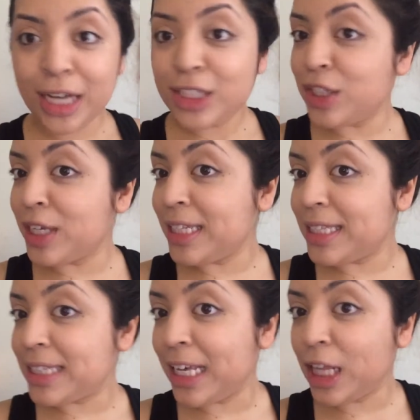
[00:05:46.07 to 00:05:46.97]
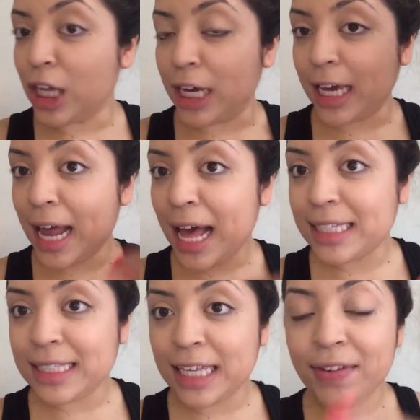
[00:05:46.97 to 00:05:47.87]
So as you can see, look, it
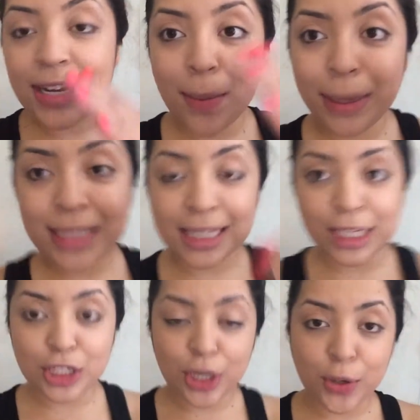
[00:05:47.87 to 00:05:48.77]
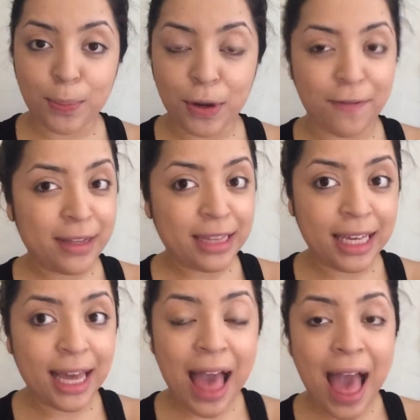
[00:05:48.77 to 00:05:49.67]
has evened out my skin tone
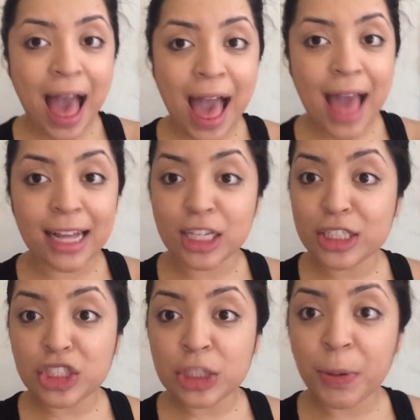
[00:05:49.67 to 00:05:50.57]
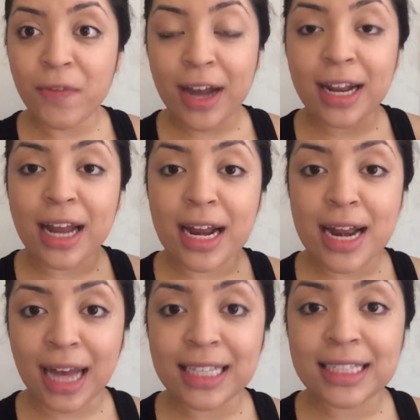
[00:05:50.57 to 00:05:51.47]
perfectly, and it has just provided a
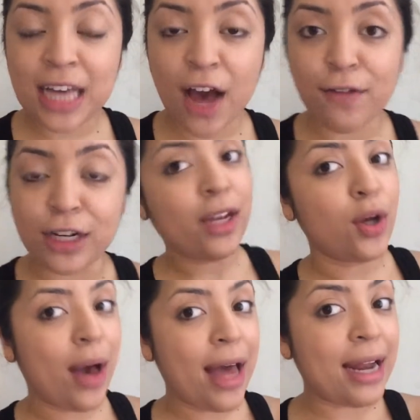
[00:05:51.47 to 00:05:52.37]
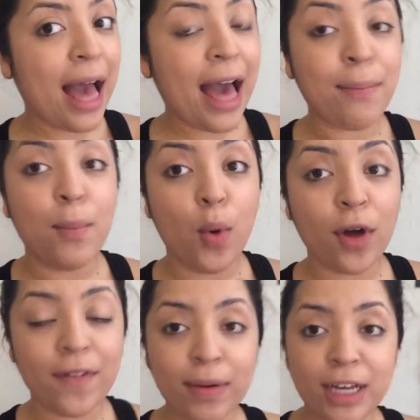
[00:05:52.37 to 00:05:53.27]
nice coverage. I can go ahead and add
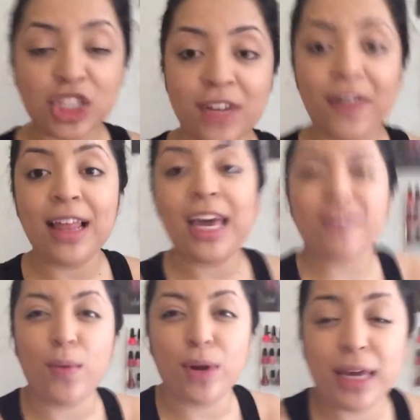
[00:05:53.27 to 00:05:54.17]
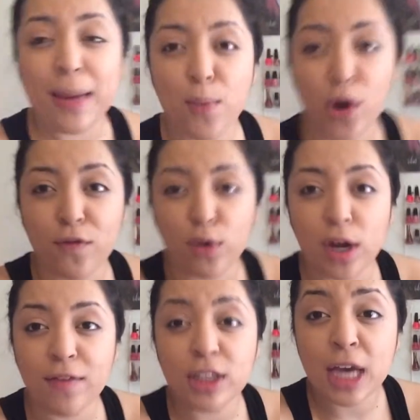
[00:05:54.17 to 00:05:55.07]
more foundation if I like, if I want to get more full
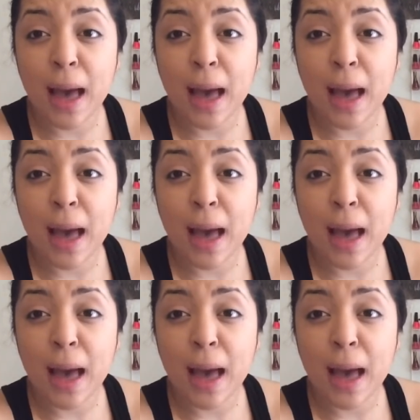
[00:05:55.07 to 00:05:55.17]
coverage.